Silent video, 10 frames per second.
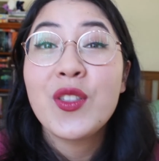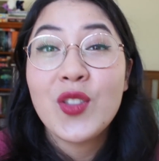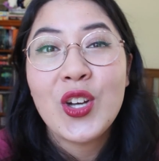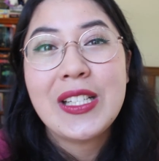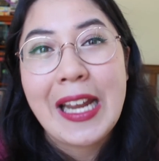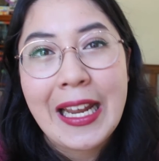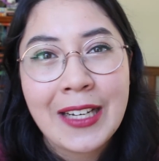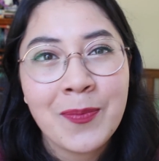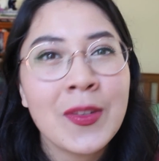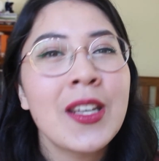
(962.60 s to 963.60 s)

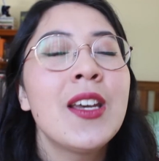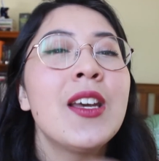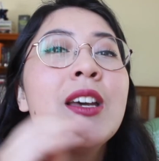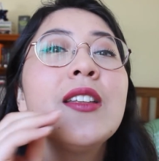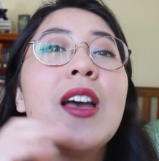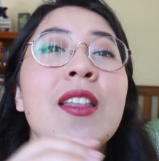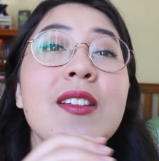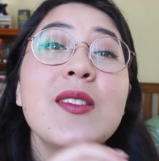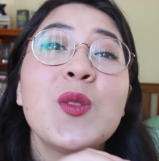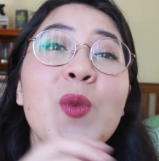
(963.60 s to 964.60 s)
13, and
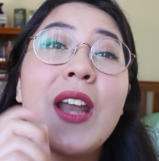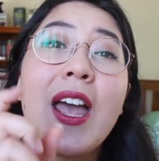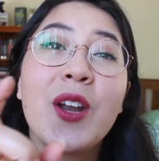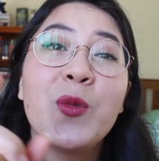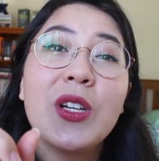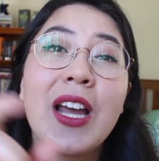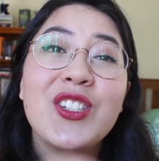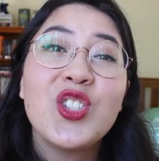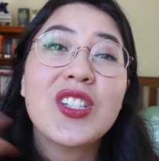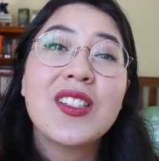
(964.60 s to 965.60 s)
this is when Edward
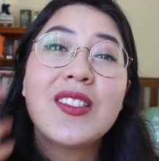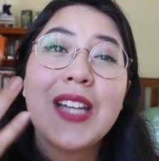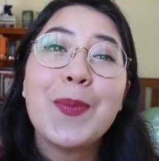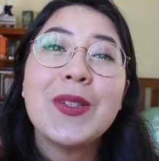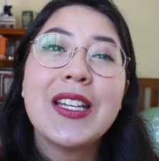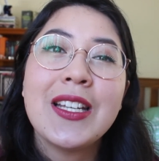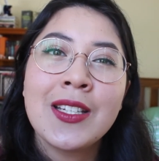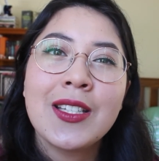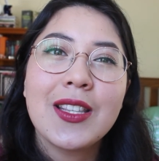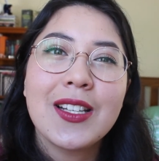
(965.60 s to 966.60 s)
has just stepped
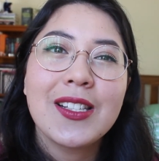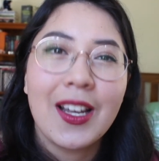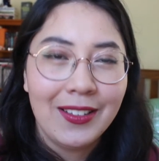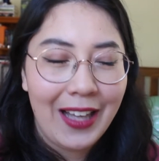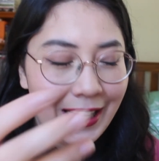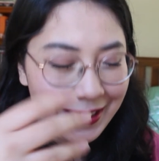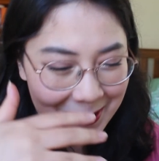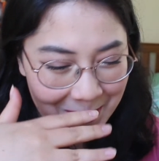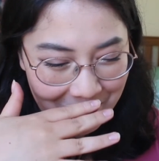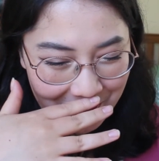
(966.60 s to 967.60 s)
into the
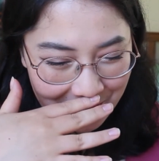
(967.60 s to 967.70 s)
sunlight.